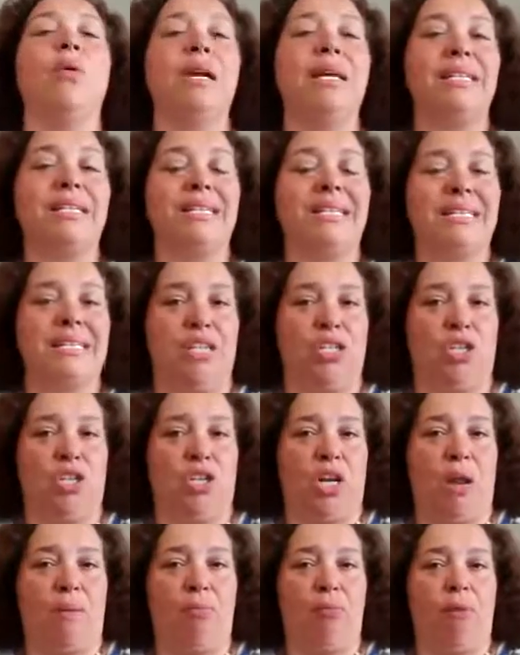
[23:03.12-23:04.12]
decision
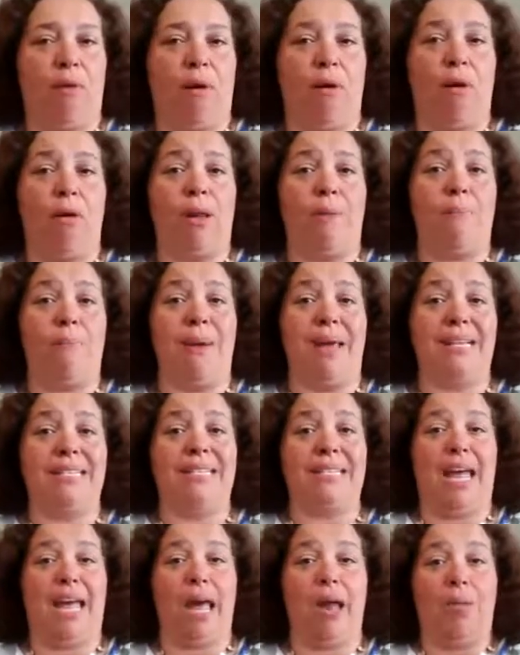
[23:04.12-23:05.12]
on priority
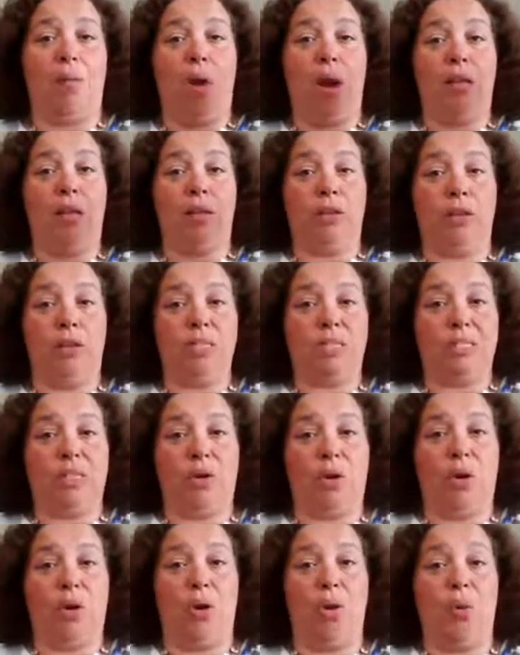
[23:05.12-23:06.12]
based on what looks
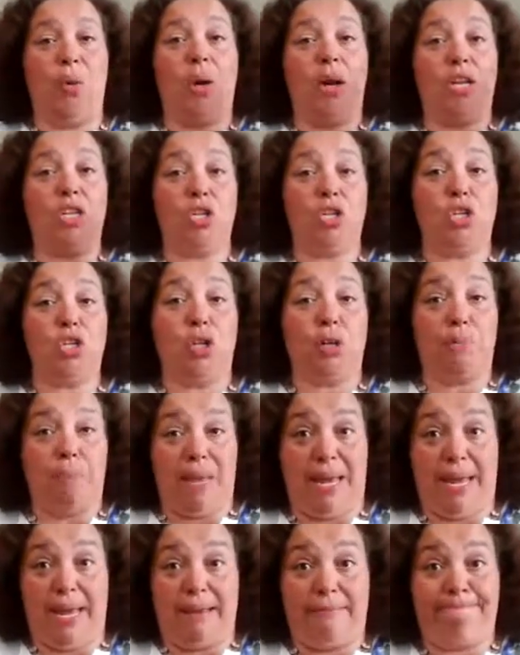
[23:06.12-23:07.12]
good or what it should
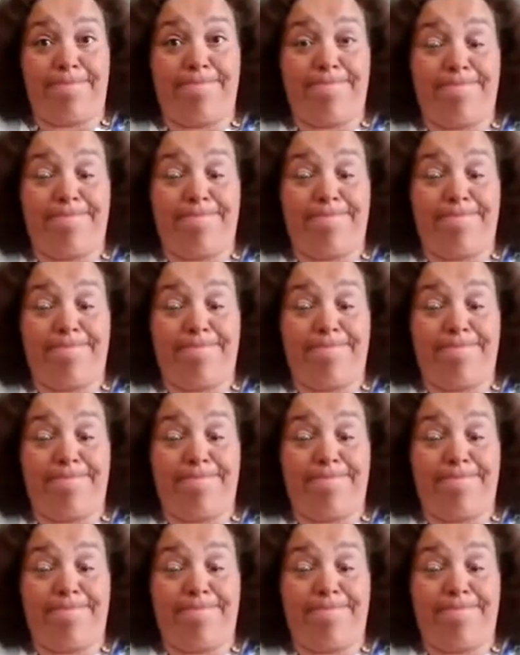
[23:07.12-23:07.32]
be.